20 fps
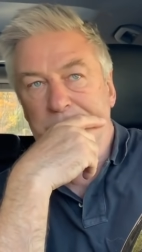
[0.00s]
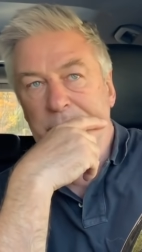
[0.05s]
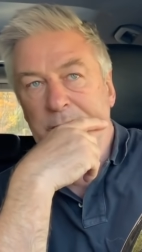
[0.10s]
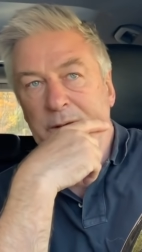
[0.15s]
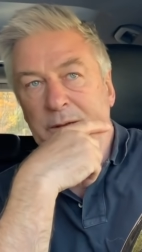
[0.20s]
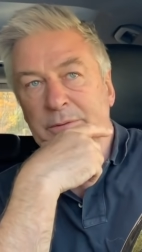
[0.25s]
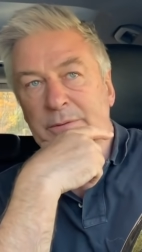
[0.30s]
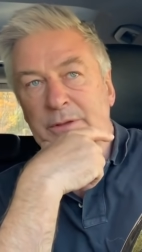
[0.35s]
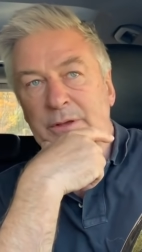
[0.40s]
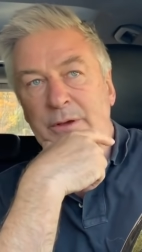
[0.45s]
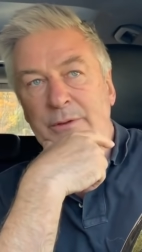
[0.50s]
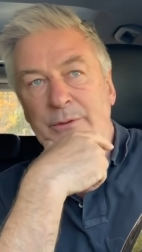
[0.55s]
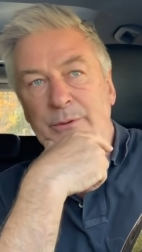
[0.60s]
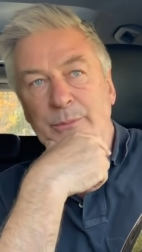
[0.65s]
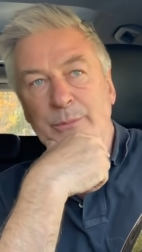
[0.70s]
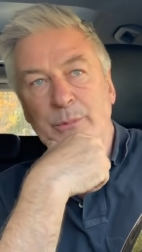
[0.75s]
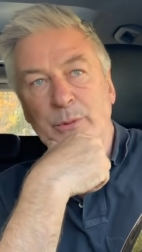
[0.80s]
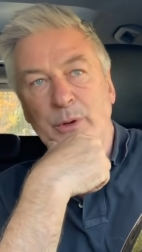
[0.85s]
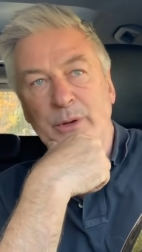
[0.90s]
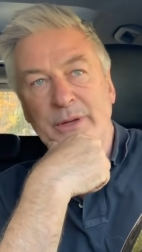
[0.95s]
and the other
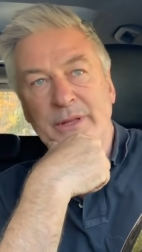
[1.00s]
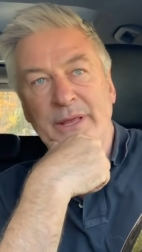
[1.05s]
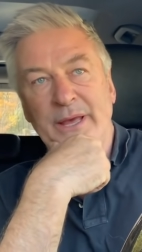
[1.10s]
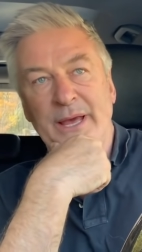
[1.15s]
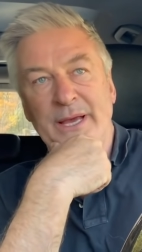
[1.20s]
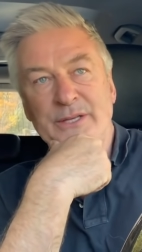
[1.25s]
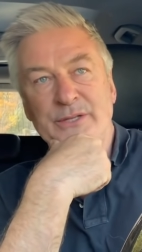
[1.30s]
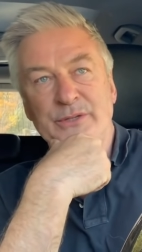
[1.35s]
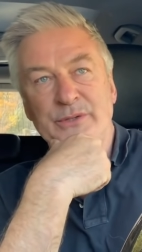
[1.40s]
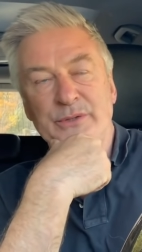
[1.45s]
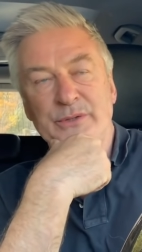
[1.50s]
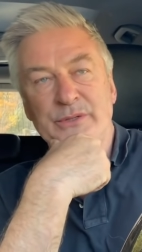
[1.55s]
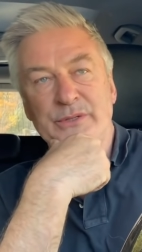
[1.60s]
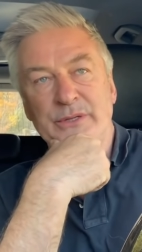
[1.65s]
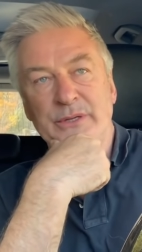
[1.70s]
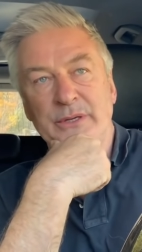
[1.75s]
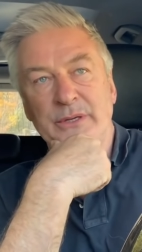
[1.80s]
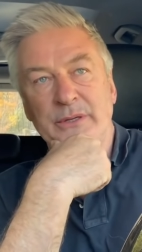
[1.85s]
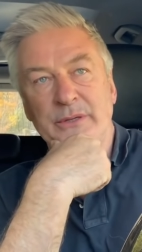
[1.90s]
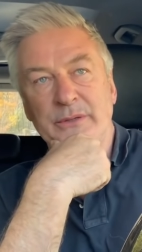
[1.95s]
broadcasters
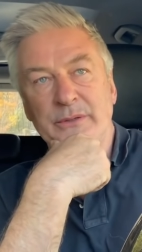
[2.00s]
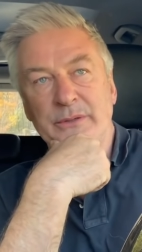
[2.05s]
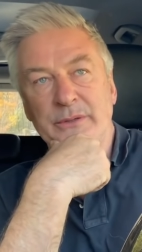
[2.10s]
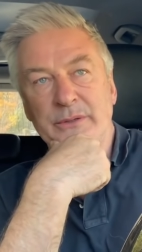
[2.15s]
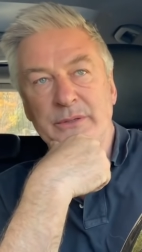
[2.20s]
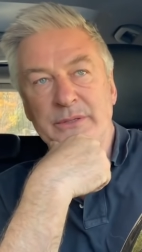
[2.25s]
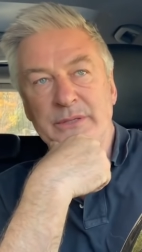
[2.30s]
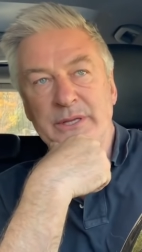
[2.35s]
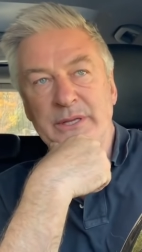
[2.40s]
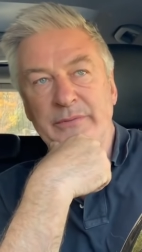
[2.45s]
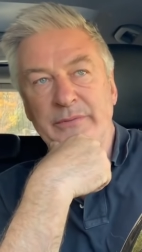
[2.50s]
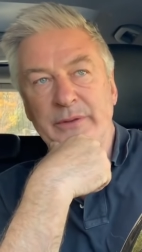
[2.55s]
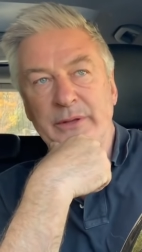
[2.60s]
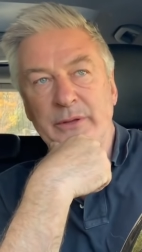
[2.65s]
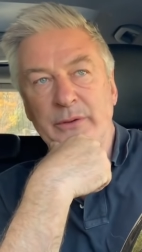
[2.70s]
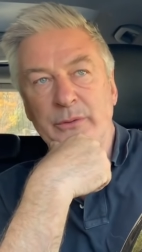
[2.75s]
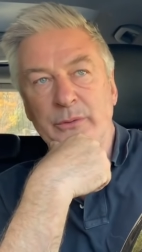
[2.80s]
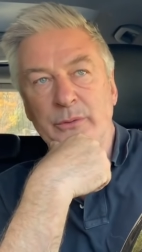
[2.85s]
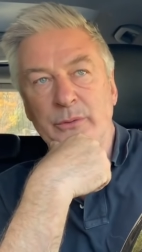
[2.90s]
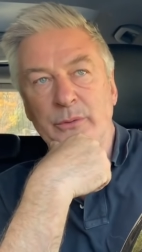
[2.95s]
on TV
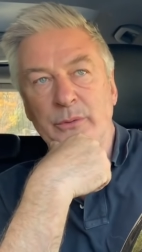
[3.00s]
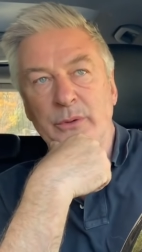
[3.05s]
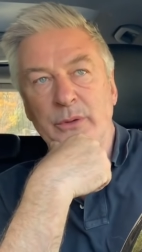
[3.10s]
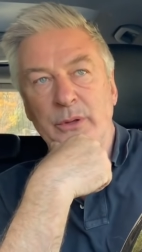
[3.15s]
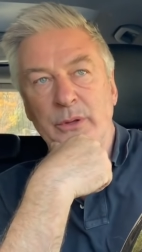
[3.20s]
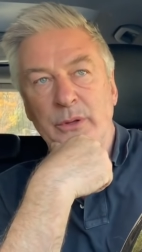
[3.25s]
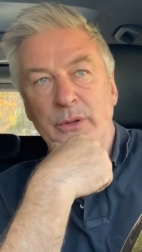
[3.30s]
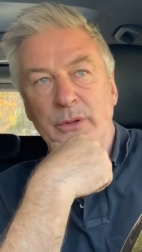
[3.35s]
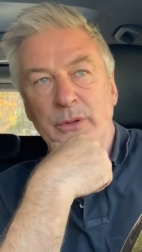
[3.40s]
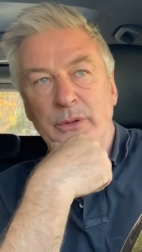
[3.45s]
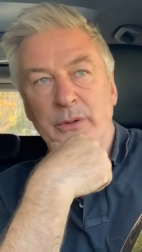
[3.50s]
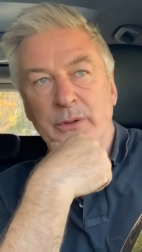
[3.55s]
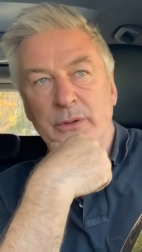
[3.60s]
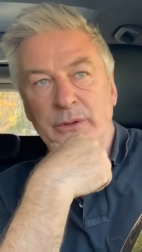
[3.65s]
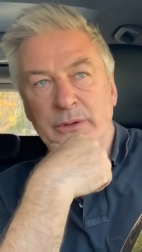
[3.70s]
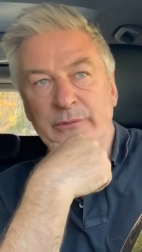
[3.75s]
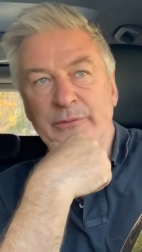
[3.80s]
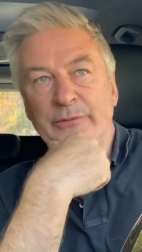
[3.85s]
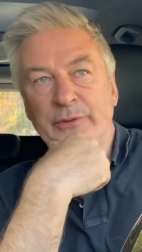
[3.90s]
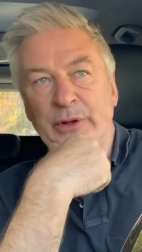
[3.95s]
who
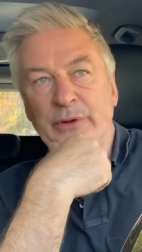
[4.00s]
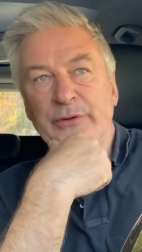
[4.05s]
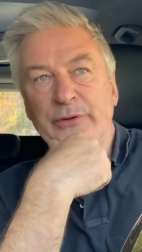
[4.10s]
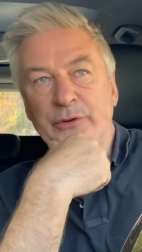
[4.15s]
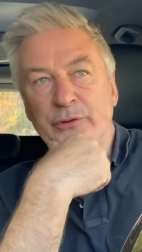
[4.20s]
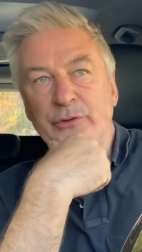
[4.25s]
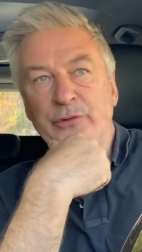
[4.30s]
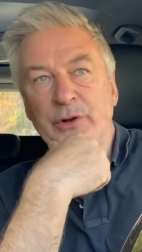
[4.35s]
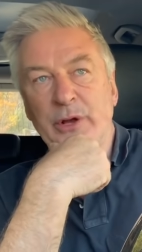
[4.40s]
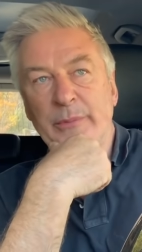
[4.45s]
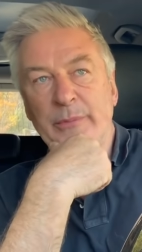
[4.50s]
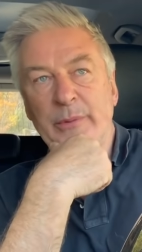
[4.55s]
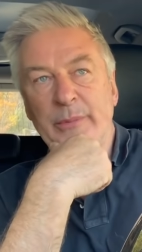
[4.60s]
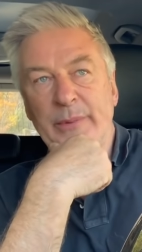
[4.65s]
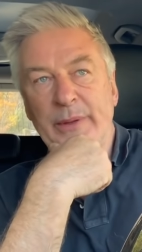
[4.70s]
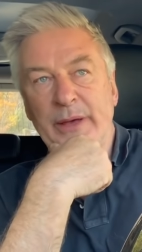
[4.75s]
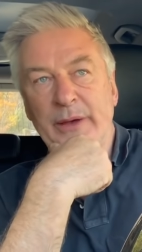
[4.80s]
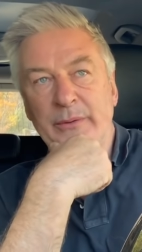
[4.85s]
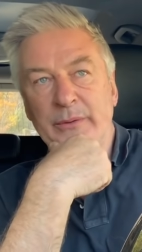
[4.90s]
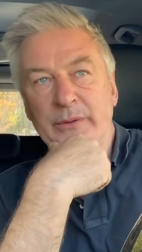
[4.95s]
confronted Trump
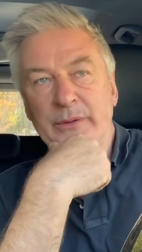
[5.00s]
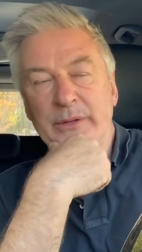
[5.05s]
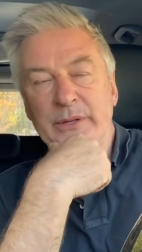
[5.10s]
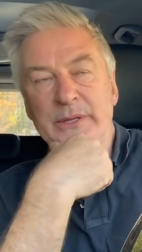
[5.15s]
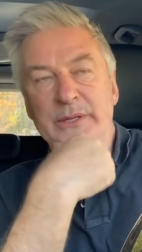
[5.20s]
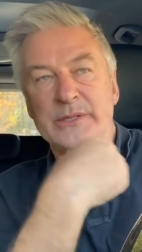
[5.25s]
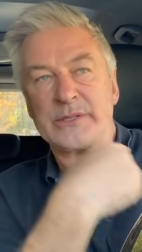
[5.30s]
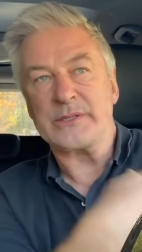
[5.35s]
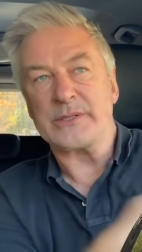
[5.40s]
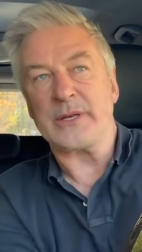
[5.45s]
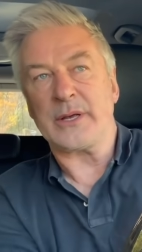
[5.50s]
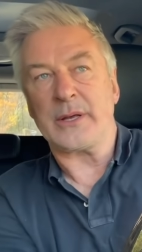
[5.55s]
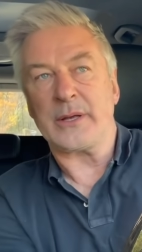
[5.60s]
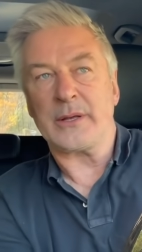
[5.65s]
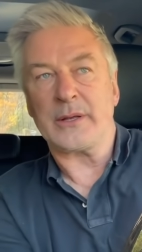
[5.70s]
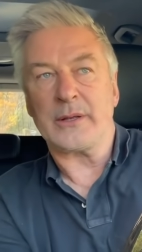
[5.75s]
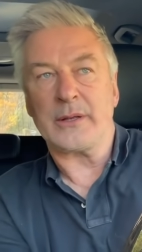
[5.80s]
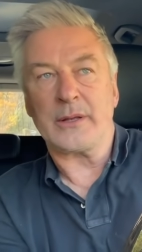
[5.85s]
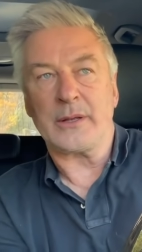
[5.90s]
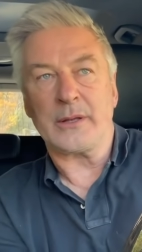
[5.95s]
about his uh,
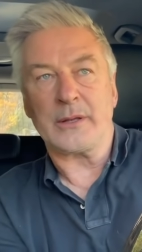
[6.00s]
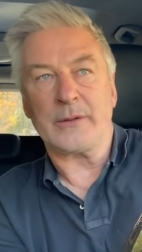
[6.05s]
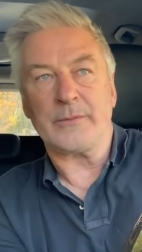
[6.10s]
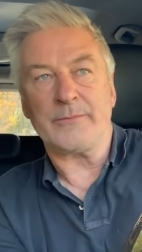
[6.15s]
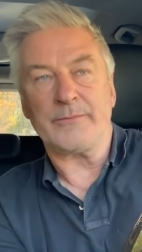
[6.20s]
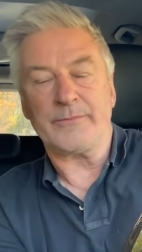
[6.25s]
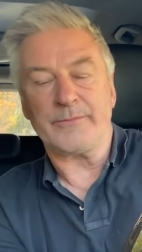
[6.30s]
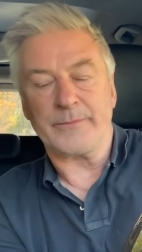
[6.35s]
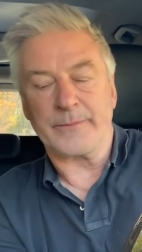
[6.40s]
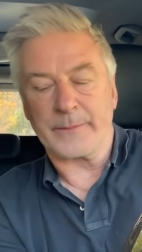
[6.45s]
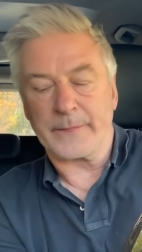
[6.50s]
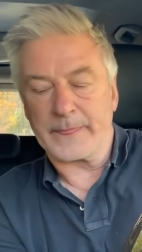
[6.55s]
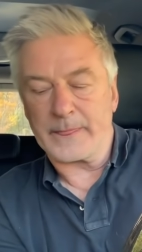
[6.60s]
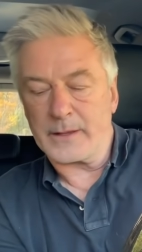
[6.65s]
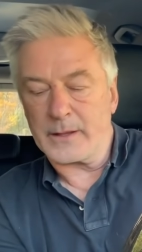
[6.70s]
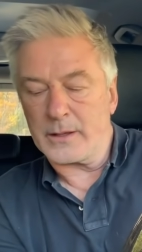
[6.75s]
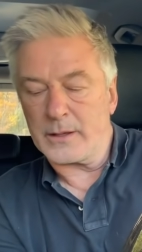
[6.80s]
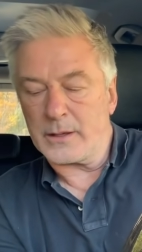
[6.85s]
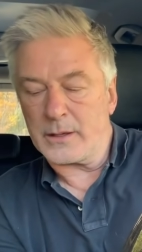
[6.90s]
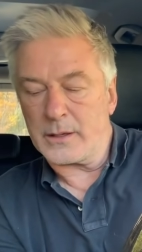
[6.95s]
um,
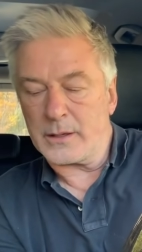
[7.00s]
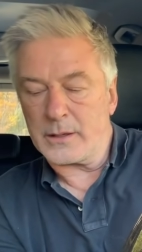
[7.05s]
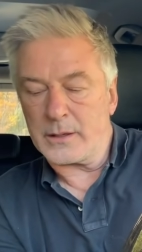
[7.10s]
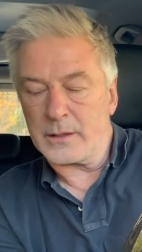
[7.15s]
uh,